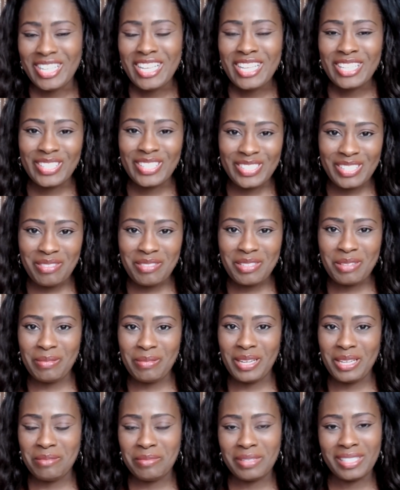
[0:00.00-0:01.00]
So send them to my
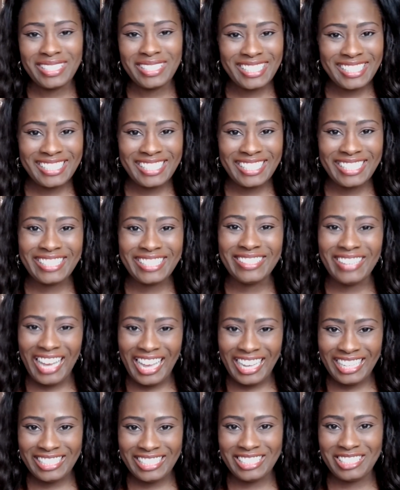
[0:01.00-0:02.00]
email,
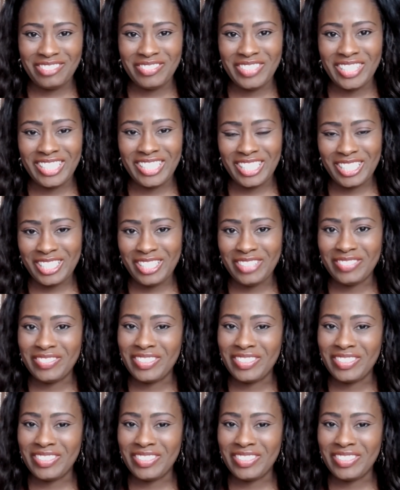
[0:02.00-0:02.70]
justtennille@gmail.com.